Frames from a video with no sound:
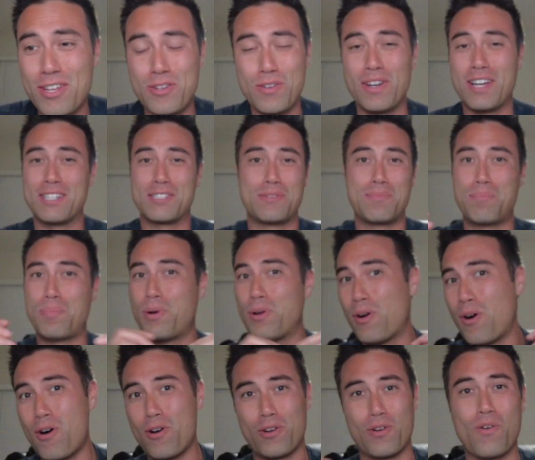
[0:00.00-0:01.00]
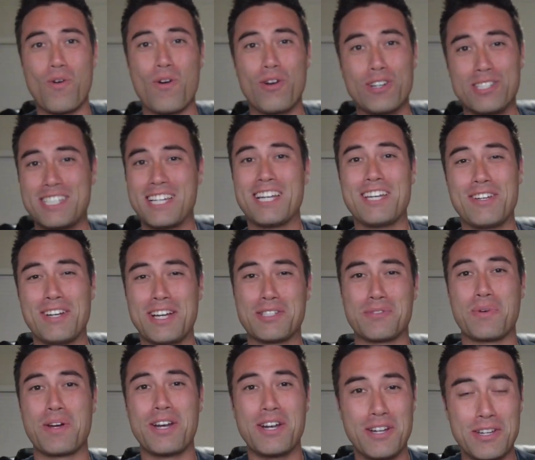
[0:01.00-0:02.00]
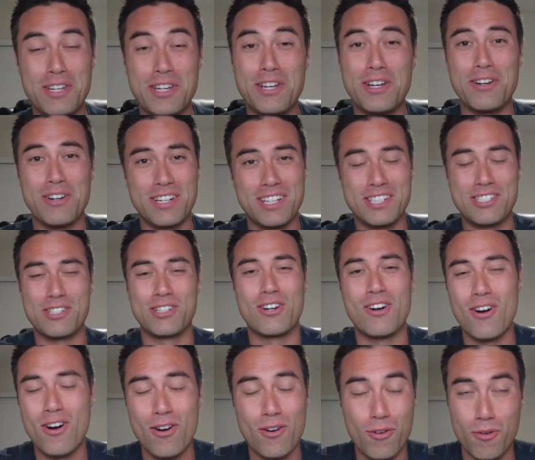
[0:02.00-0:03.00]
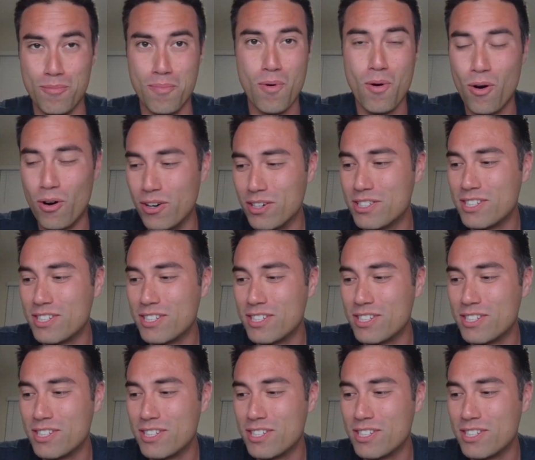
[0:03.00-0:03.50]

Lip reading: you guys put all your orders in, you guys waited a year to get your car or more.